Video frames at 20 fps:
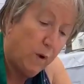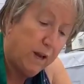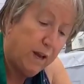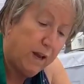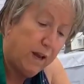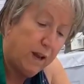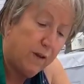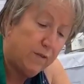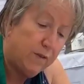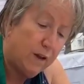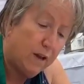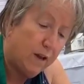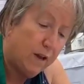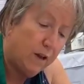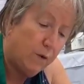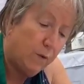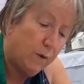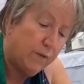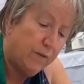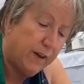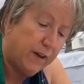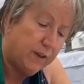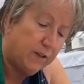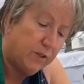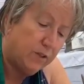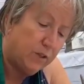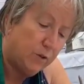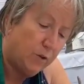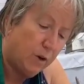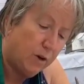We have not. We've
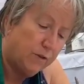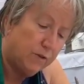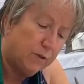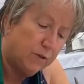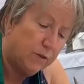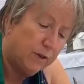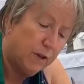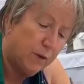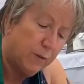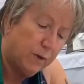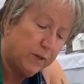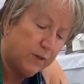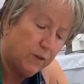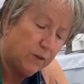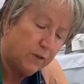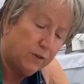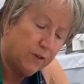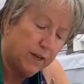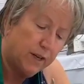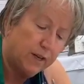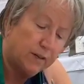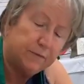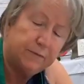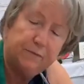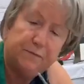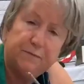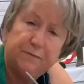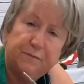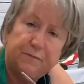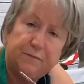had 2 offers that we turned
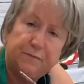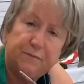down.